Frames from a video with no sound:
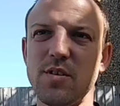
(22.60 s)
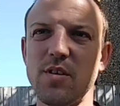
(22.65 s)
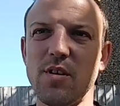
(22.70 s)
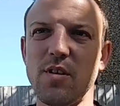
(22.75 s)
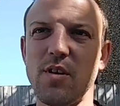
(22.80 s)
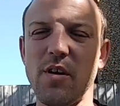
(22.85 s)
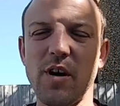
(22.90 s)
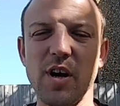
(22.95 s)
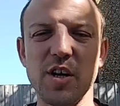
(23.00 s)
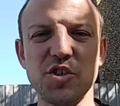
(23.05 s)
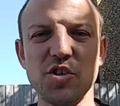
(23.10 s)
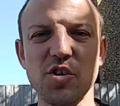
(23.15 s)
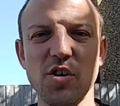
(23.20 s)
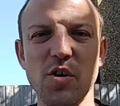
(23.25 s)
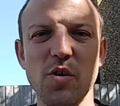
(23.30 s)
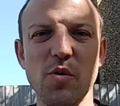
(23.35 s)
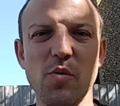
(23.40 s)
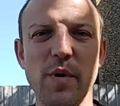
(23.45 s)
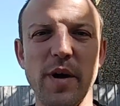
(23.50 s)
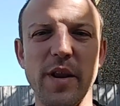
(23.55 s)
I show
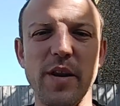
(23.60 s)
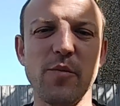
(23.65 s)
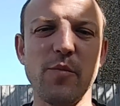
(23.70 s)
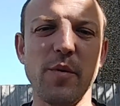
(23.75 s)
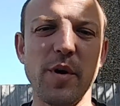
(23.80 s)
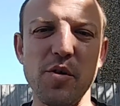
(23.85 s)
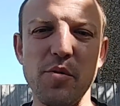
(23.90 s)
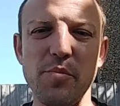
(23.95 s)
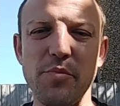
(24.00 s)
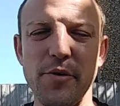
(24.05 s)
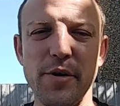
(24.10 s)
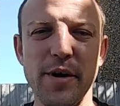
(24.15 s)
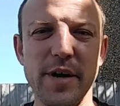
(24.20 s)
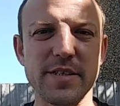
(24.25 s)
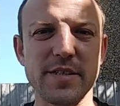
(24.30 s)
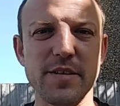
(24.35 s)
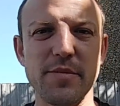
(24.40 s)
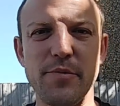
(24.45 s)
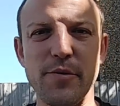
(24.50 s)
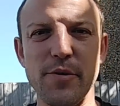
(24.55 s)
you when you press
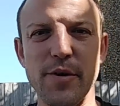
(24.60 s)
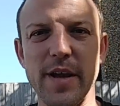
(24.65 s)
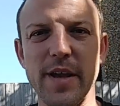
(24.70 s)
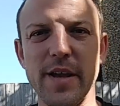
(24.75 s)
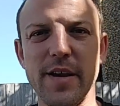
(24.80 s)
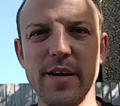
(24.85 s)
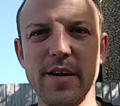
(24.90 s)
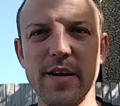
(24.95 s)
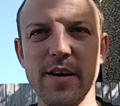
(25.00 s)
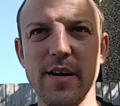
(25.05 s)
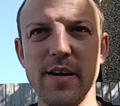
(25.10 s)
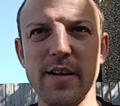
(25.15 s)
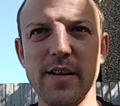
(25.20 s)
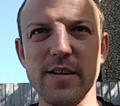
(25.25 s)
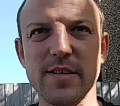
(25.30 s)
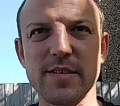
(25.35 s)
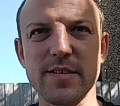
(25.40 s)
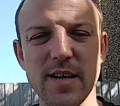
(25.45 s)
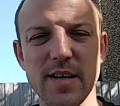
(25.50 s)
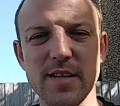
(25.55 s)
the brake,
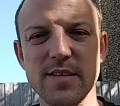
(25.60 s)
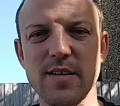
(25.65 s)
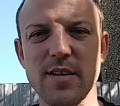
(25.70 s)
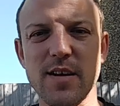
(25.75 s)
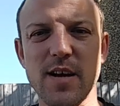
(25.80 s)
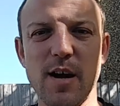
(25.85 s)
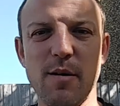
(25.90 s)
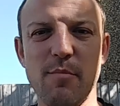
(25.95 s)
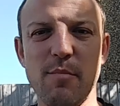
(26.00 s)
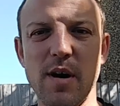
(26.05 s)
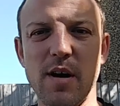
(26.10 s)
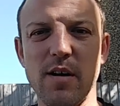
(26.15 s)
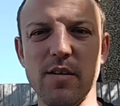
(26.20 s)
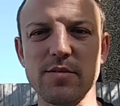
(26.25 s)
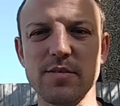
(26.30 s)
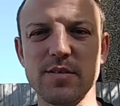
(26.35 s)
the sensor come out,